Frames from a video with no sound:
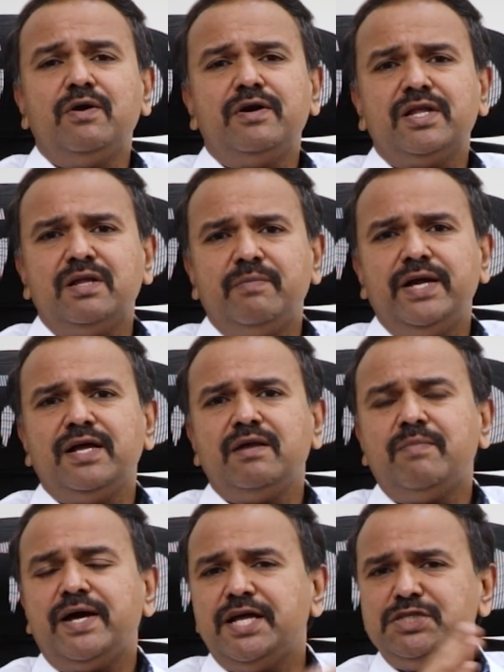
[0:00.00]
on to the medical
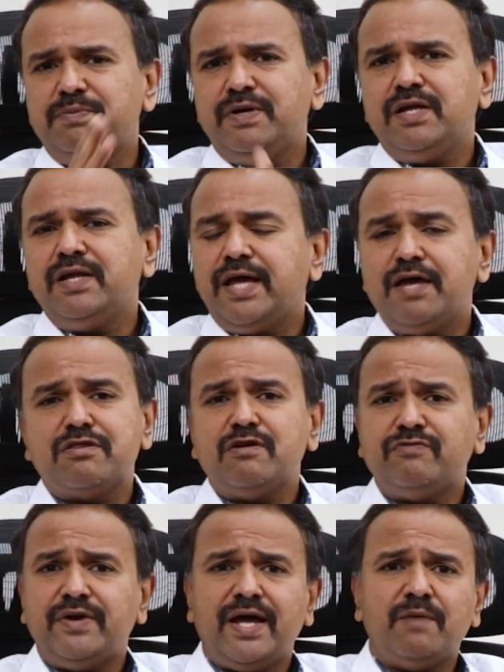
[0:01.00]
management in case
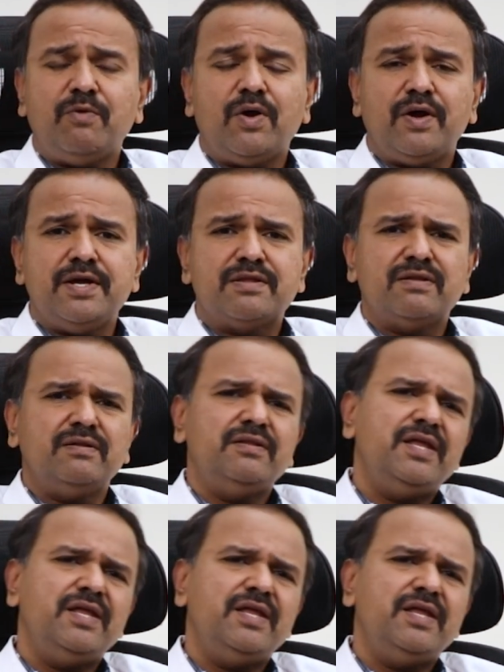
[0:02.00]
of an hemorrhoids,